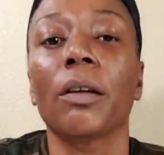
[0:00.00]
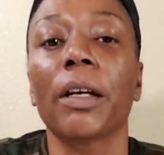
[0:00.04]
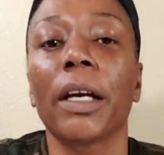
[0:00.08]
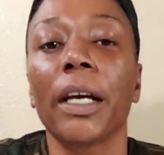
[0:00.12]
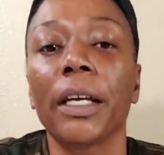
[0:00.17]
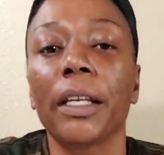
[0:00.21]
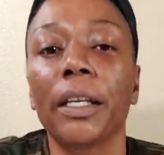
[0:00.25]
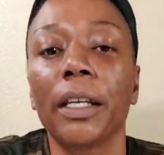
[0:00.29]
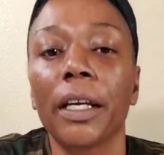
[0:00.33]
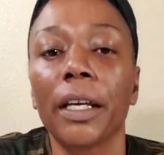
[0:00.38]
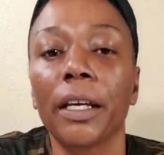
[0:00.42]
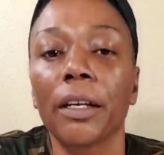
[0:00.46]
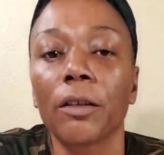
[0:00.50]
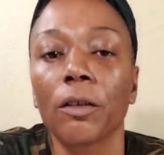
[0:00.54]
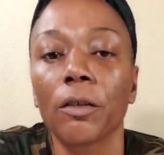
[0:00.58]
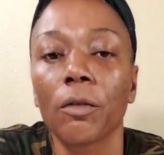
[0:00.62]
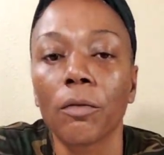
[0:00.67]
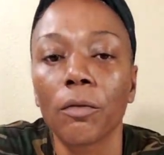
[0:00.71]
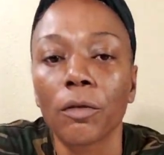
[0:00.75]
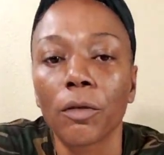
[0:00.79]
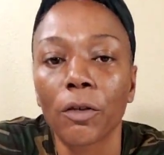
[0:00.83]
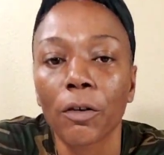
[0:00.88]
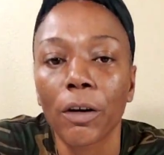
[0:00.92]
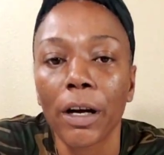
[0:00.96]
Okay, now
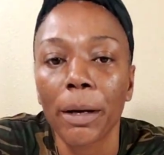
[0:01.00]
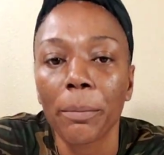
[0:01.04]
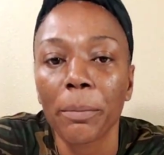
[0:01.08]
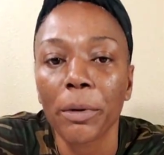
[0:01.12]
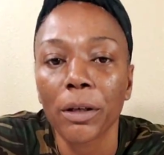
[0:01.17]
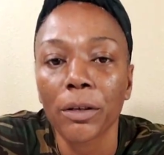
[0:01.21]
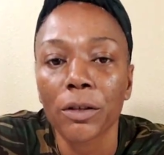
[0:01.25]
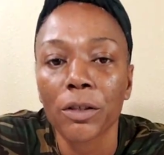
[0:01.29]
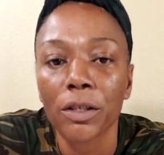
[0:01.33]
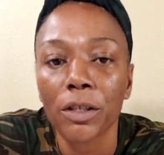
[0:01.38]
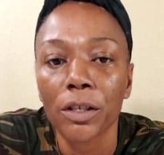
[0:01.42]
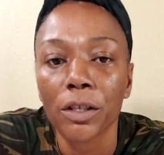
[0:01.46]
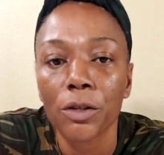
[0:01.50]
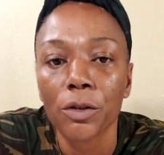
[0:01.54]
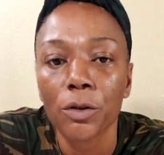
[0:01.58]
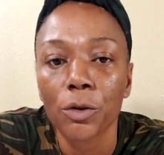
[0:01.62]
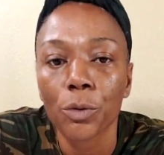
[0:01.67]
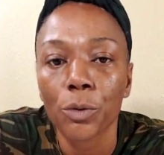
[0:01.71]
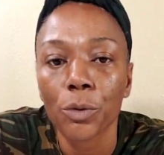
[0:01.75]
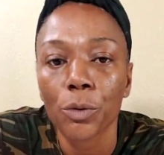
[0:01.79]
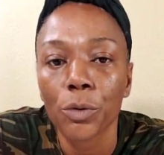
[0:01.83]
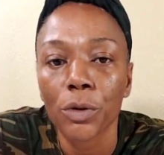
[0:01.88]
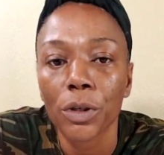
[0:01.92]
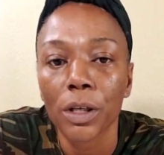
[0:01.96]
grab your
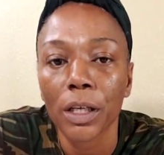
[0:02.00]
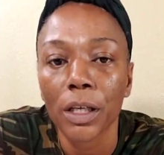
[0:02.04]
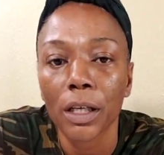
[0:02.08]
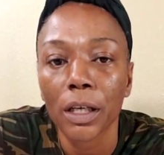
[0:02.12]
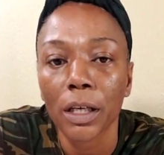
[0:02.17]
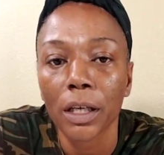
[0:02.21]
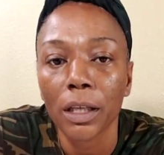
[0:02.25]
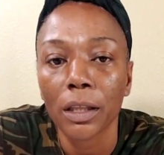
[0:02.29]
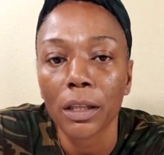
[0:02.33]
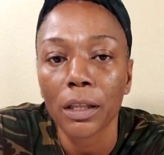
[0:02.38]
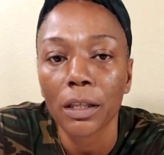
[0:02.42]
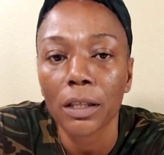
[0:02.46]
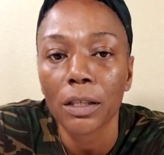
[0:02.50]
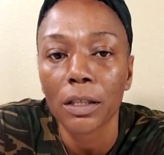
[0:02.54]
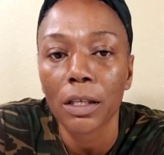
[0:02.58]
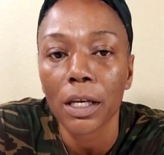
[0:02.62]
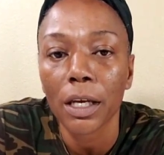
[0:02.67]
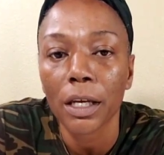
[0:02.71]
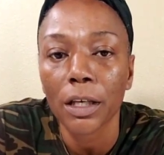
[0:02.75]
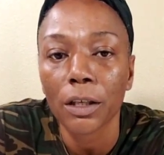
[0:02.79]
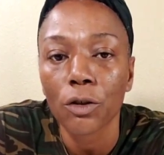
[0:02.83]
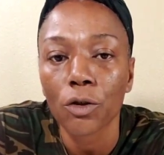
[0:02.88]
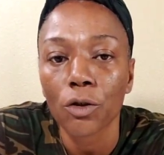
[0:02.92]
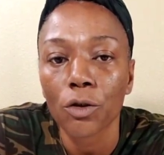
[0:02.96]
scissors and cut this
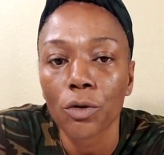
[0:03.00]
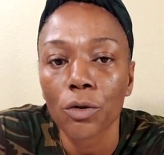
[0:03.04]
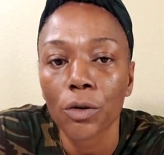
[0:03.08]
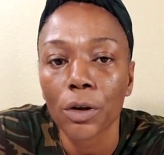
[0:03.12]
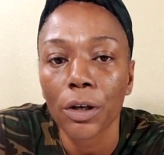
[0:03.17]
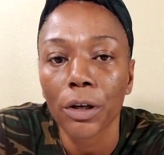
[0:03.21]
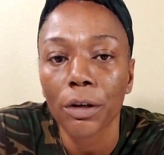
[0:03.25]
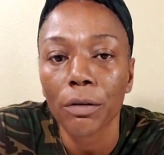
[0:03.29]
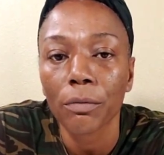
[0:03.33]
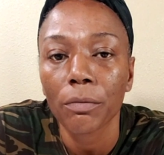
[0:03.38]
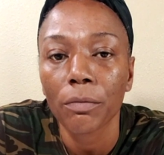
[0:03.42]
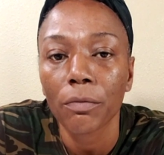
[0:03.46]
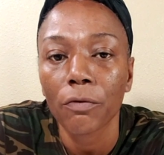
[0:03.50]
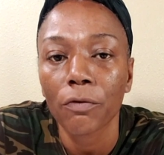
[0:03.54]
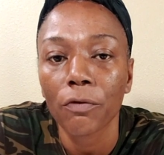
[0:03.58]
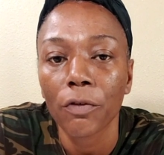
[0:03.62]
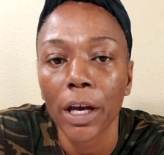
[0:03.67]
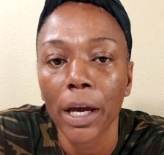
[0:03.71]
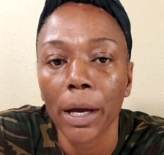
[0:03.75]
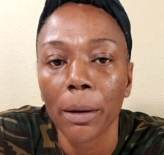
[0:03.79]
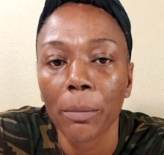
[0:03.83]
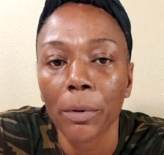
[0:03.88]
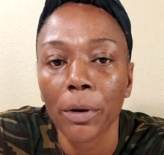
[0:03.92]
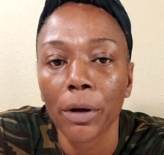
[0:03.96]
extra
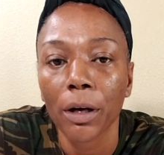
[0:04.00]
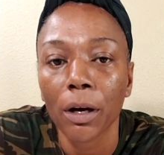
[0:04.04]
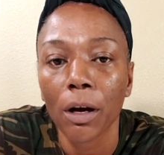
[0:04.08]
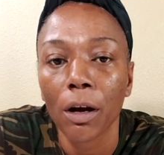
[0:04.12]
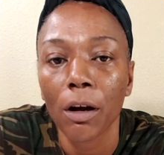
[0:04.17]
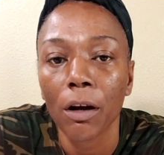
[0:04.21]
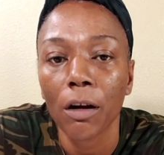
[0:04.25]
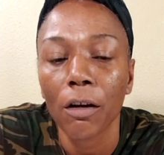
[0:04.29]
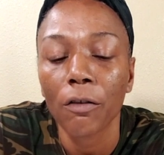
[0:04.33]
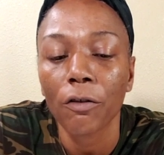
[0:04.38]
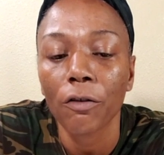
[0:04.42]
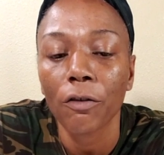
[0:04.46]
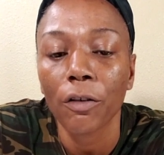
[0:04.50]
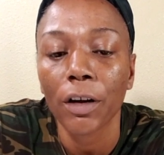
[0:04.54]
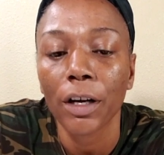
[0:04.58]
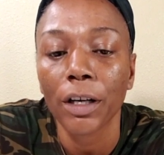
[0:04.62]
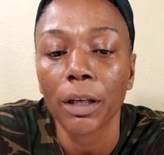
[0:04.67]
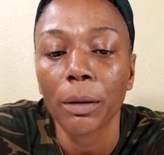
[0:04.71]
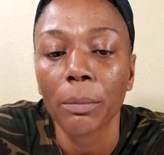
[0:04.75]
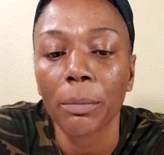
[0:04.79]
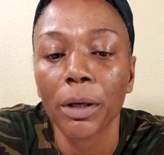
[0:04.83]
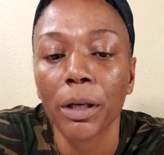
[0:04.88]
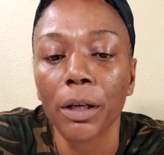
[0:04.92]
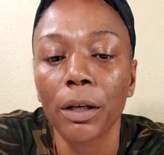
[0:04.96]
fabric off right
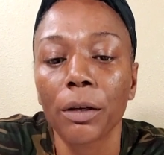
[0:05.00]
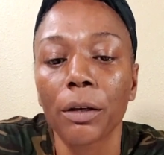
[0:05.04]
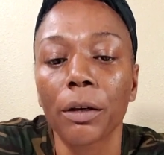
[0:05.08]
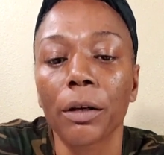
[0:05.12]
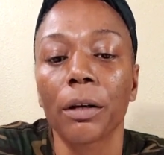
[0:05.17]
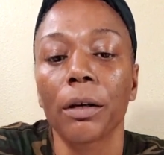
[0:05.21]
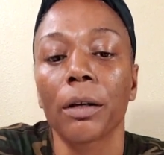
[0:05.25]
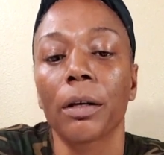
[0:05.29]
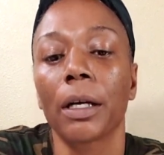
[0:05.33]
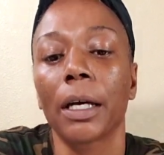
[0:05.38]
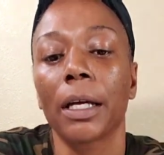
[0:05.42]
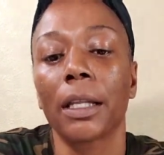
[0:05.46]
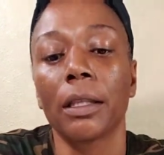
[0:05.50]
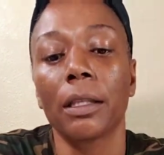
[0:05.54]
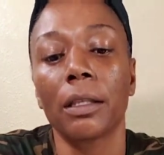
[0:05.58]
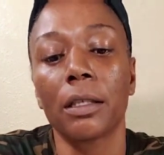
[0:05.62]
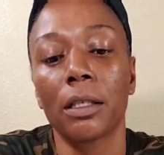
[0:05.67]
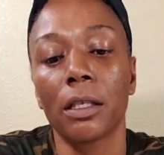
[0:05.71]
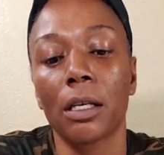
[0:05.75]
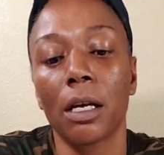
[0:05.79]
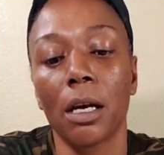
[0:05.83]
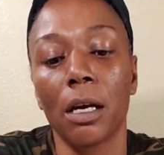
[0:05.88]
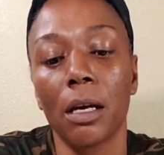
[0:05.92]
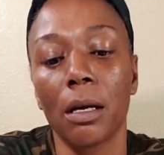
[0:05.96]
up here at the
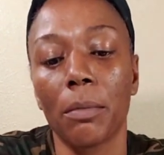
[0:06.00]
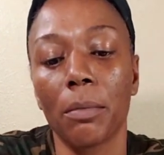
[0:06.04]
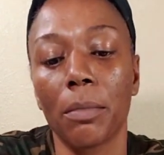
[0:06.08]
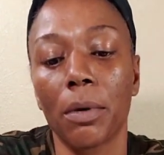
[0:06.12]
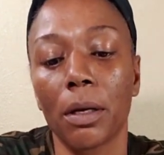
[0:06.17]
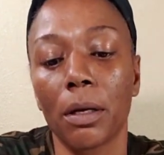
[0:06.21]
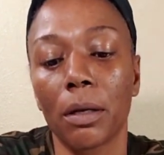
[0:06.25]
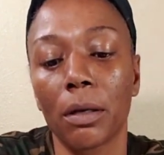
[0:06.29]
top.